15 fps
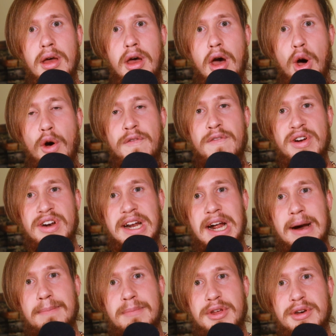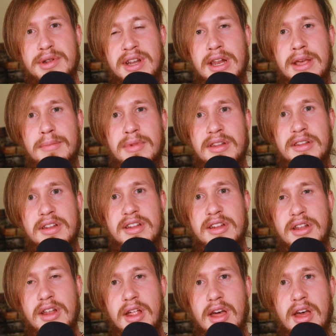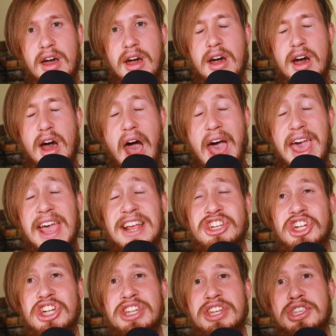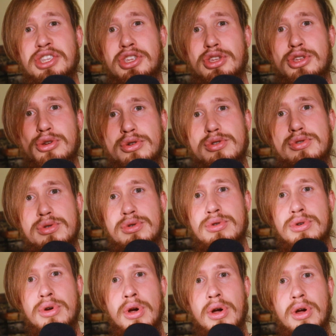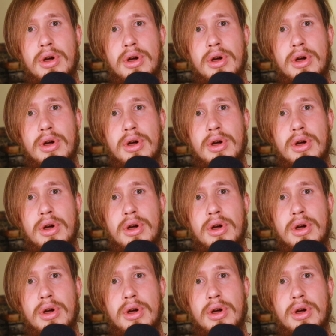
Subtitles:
overcome those limits. I actually do,